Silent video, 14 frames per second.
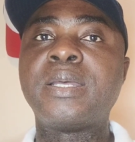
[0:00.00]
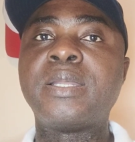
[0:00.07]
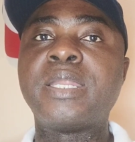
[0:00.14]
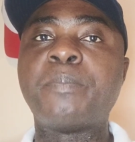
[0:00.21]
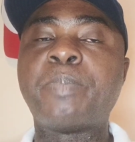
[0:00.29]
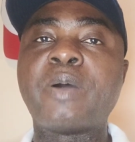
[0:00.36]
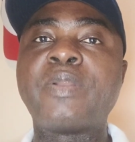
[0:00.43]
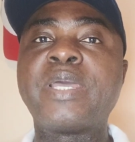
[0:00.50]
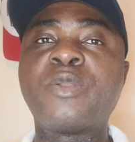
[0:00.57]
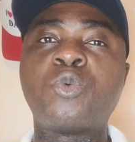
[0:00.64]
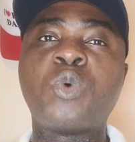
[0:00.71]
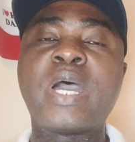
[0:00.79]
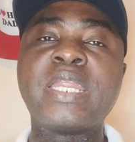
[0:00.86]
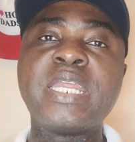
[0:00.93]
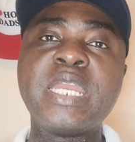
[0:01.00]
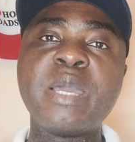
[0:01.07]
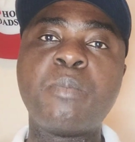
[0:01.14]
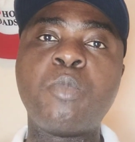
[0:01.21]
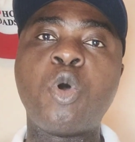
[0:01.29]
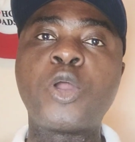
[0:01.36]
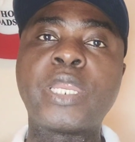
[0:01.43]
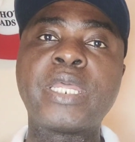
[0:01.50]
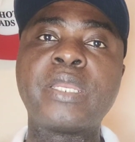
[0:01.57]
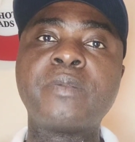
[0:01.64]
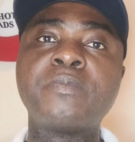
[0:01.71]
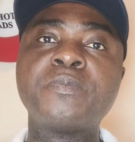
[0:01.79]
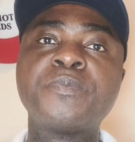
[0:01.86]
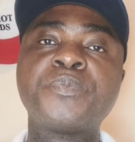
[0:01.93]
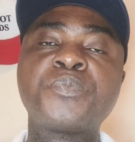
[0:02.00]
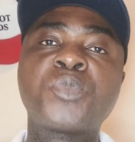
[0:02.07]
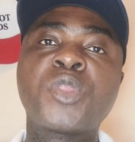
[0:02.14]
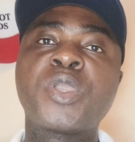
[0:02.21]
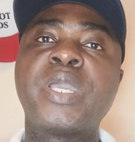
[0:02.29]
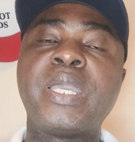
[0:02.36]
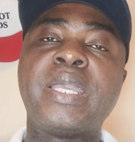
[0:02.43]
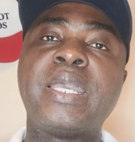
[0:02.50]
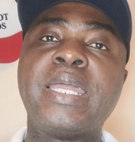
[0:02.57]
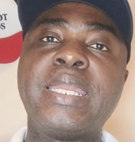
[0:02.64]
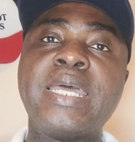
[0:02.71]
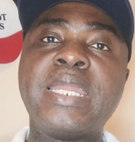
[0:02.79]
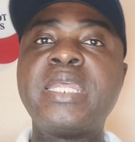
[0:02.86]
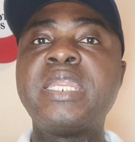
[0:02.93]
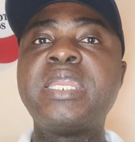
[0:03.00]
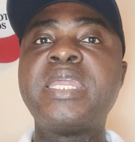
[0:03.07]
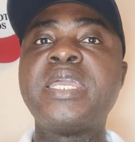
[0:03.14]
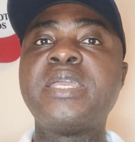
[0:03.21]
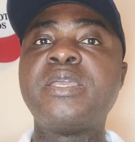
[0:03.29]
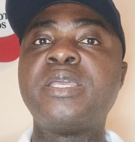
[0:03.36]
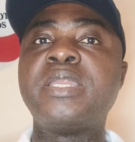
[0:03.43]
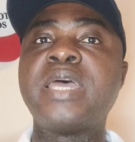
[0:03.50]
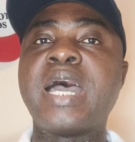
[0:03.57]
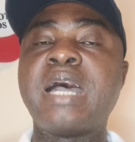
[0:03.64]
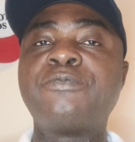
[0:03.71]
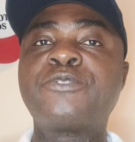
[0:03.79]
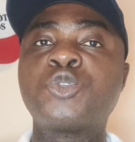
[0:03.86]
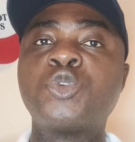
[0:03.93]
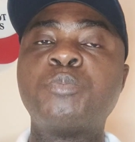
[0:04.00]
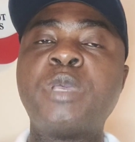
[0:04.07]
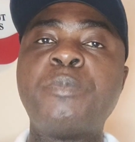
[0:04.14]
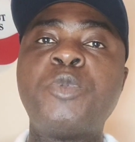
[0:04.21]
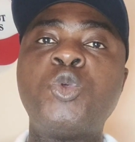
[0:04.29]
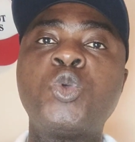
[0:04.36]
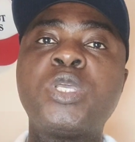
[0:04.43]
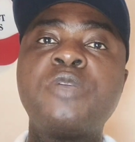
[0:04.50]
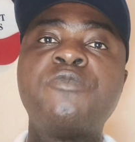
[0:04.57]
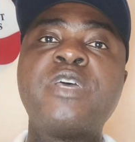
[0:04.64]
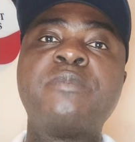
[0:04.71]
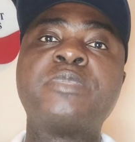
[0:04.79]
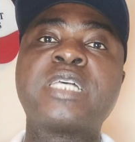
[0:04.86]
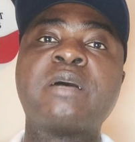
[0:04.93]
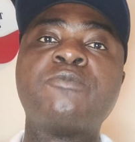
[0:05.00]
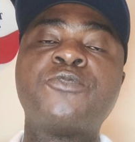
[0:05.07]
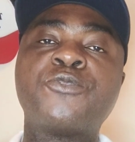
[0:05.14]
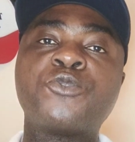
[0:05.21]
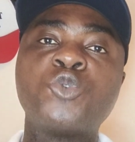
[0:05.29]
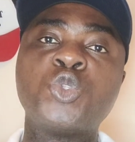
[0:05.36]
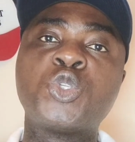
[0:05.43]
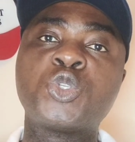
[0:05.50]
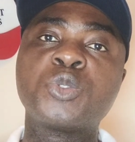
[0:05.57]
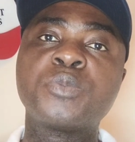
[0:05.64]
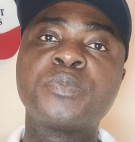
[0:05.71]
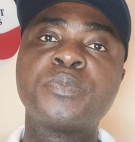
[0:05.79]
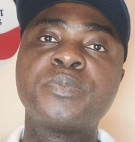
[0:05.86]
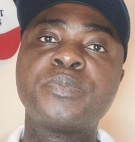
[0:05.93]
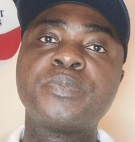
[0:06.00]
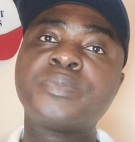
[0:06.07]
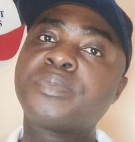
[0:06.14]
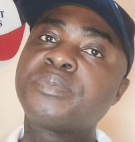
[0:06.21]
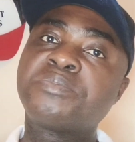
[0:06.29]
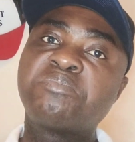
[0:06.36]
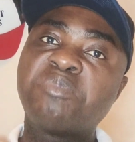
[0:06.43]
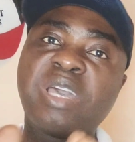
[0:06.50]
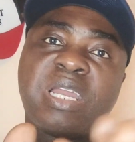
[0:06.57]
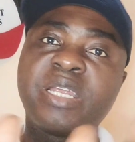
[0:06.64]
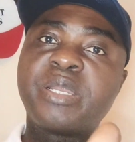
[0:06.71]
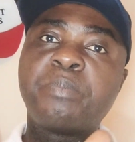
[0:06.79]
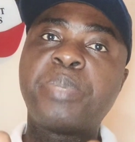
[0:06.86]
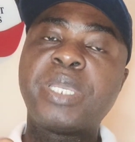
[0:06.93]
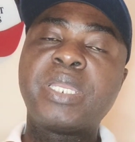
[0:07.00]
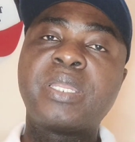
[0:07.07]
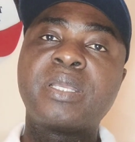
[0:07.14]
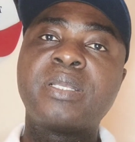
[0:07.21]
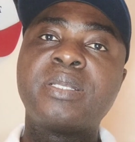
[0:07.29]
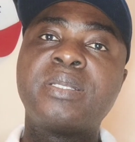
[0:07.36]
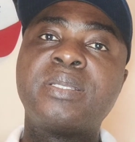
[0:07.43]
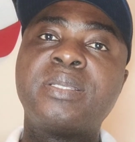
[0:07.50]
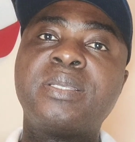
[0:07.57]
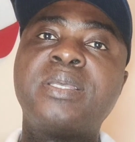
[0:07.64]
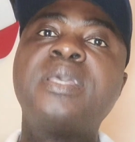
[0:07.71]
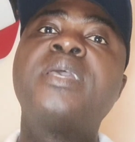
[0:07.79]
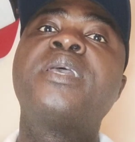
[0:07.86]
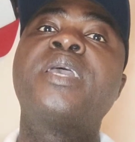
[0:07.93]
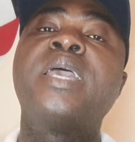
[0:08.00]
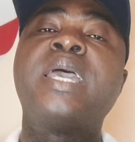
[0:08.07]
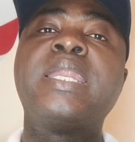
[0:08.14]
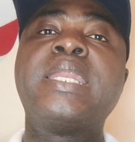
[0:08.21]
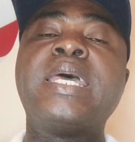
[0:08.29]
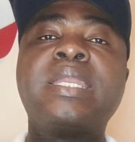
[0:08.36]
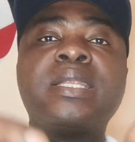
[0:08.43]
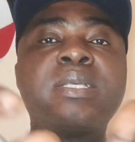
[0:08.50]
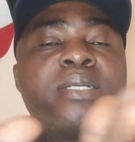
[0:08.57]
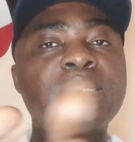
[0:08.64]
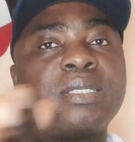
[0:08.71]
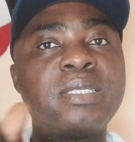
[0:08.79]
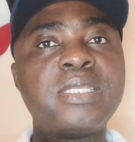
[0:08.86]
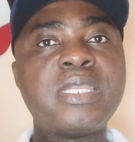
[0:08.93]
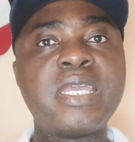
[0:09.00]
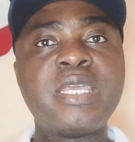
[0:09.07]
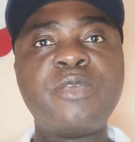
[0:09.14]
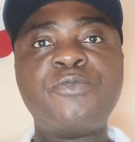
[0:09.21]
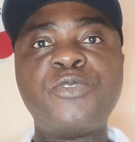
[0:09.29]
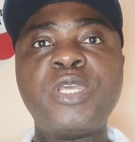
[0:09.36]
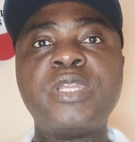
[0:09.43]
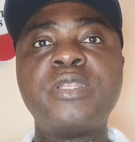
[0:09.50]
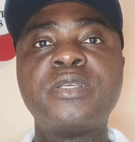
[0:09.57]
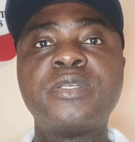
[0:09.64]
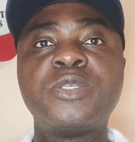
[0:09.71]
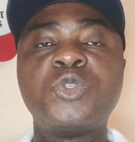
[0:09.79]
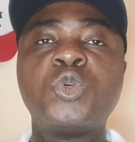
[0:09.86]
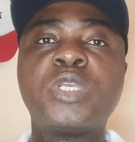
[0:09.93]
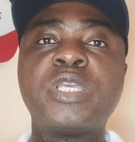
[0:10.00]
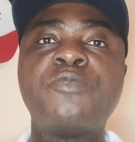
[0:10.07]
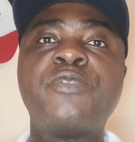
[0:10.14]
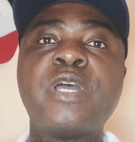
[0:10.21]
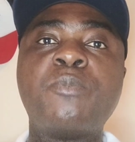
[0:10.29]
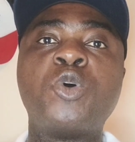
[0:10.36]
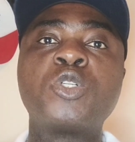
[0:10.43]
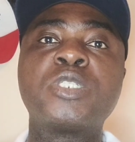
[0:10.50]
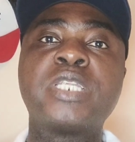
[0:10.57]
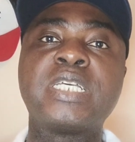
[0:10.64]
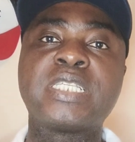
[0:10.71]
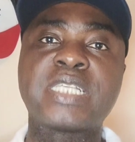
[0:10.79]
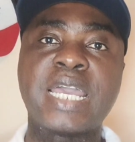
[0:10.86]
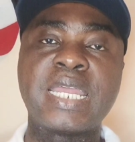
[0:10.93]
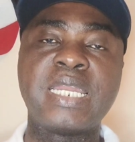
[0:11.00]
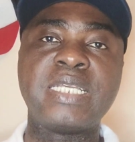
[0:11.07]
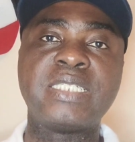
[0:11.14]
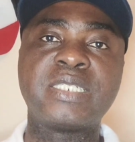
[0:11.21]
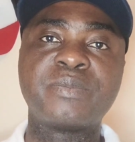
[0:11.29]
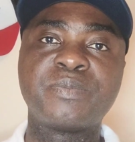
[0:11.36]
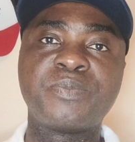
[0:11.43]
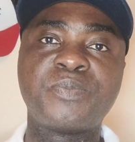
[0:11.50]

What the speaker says: the powdered one, in the morning, and then in the afternoon, maybe you give them some fruits, a little bit, and then in the evening you give them what? The silage.